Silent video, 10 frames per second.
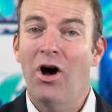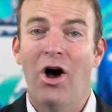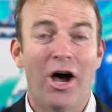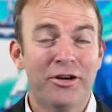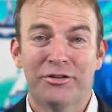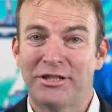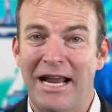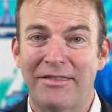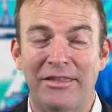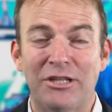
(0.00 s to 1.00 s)

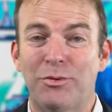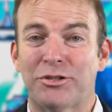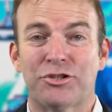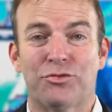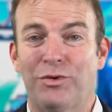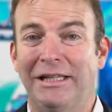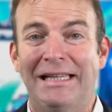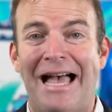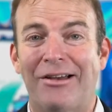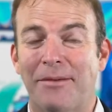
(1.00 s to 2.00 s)
Understand these whistles are really
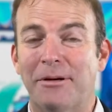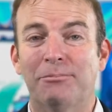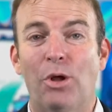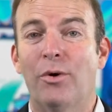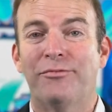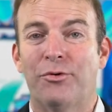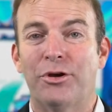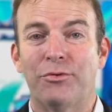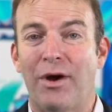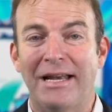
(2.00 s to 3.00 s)
loud. I'm going to blow it for
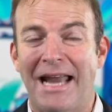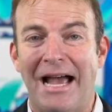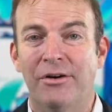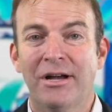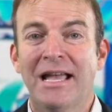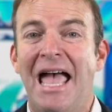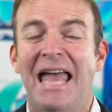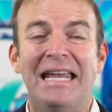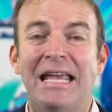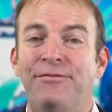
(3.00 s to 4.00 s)
you right now,
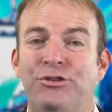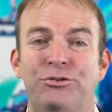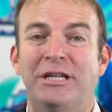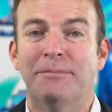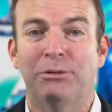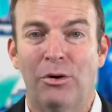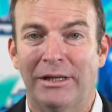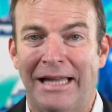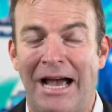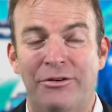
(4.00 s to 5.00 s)
and if you need to blow it
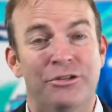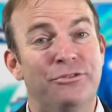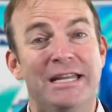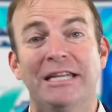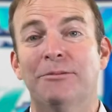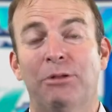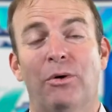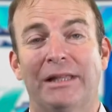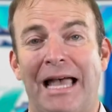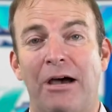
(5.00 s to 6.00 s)
loud, you need to blow
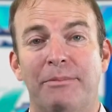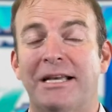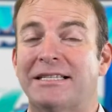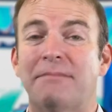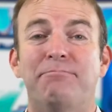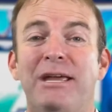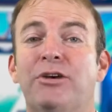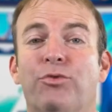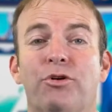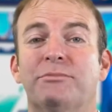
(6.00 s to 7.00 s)
it loud, because in big
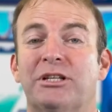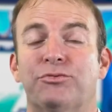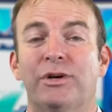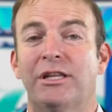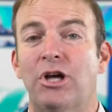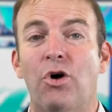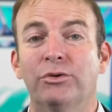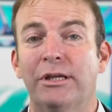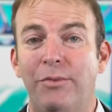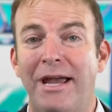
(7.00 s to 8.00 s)
rooms it's really the
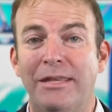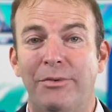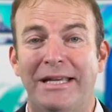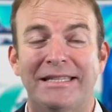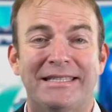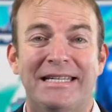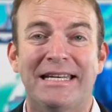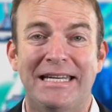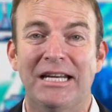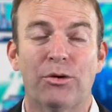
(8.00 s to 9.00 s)
only way that we can see
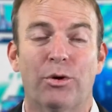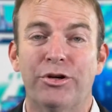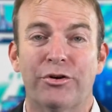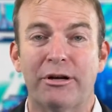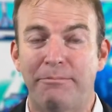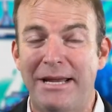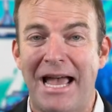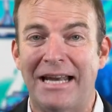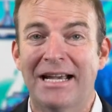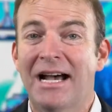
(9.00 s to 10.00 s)
and hear where you're going to be
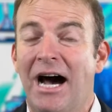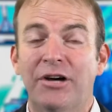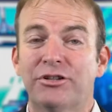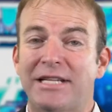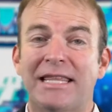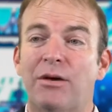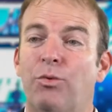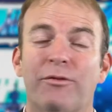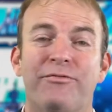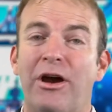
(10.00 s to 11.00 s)
at. Understand that
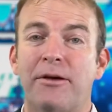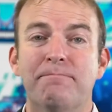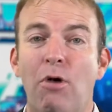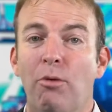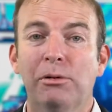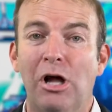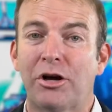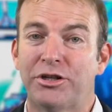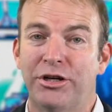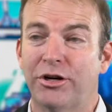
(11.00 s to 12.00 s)
we're very mobile
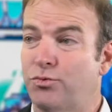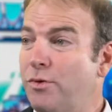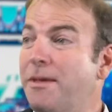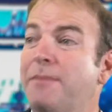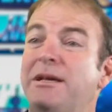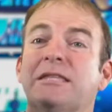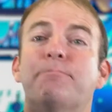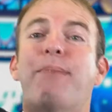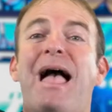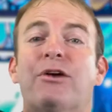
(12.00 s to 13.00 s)
auctioneers. We may be in the
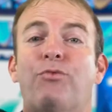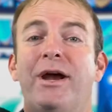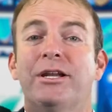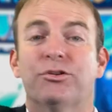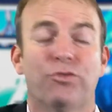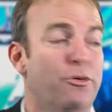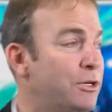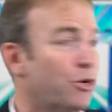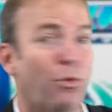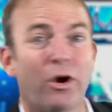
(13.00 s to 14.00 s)
back right of the room and
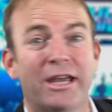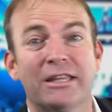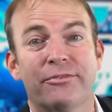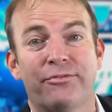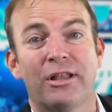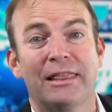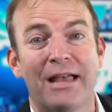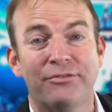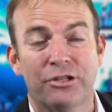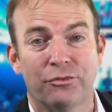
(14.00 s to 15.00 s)
you're working in the front
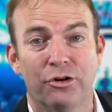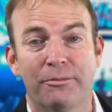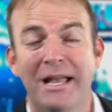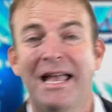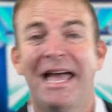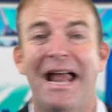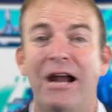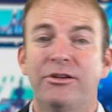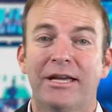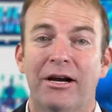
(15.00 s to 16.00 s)
left of the room, and how
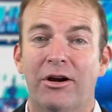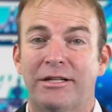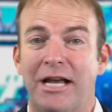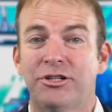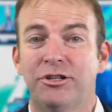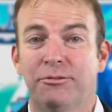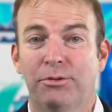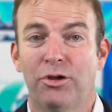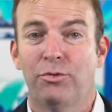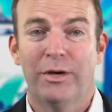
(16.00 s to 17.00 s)
do you get our attention? You
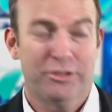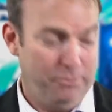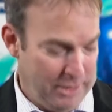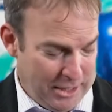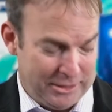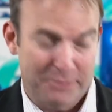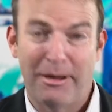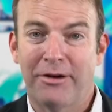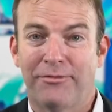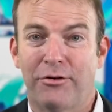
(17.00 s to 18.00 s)
blow the whistle. Because this
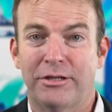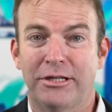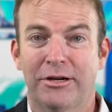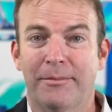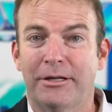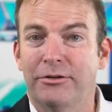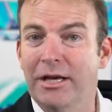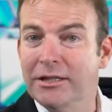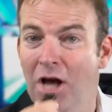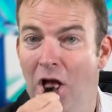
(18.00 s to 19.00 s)
microphone is here, I'm going to do this.